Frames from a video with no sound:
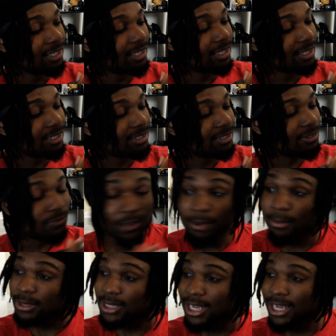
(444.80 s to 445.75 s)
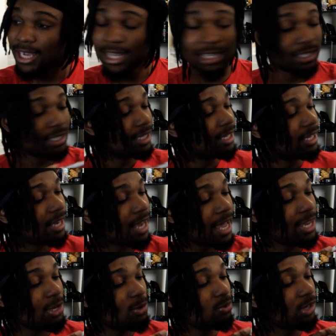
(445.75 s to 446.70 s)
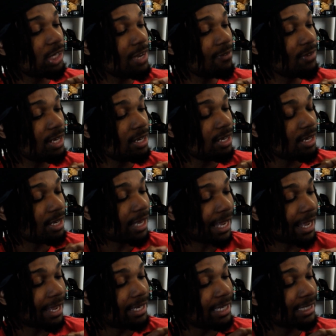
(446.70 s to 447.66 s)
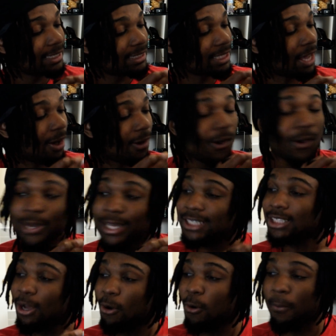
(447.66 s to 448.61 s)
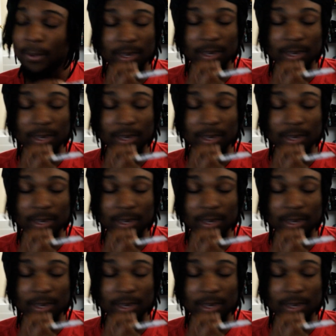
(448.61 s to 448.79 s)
You feel what I'm saying? Like, you leaving all this open.